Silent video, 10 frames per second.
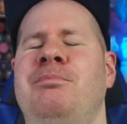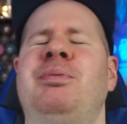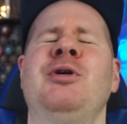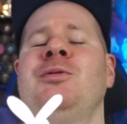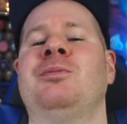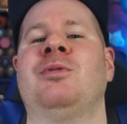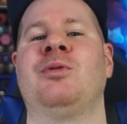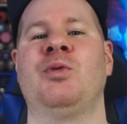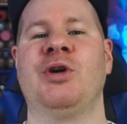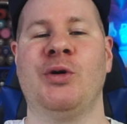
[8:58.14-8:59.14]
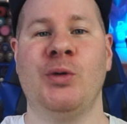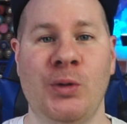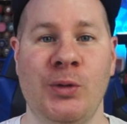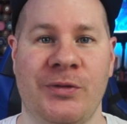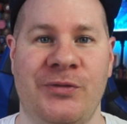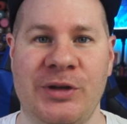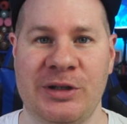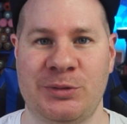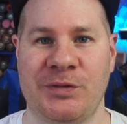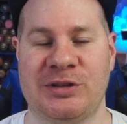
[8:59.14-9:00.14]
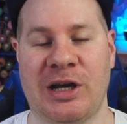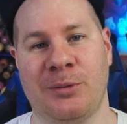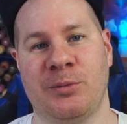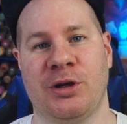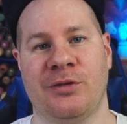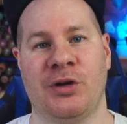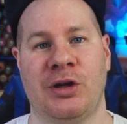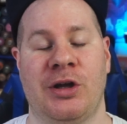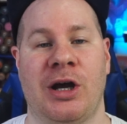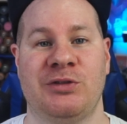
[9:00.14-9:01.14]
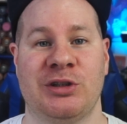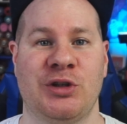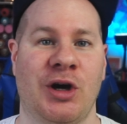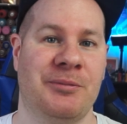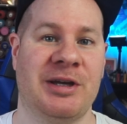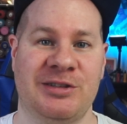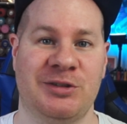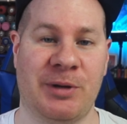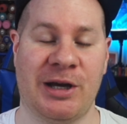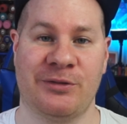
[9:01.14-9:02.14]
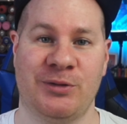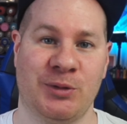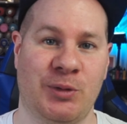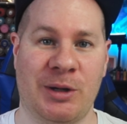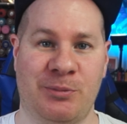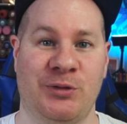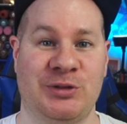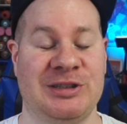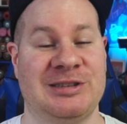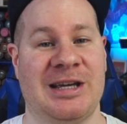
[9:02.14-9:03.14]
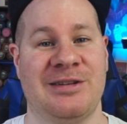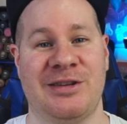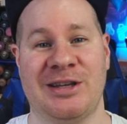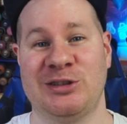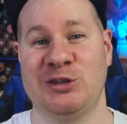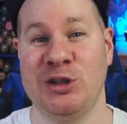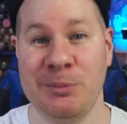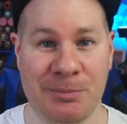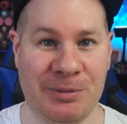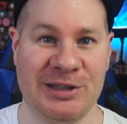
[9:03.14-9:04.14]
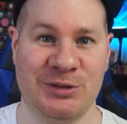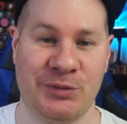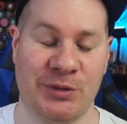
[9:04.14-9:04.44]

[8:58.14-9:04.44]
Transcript: Boom! We're all finished with this album cover. I've just got a message back from Quiet Prophecy saying that they're super pleased with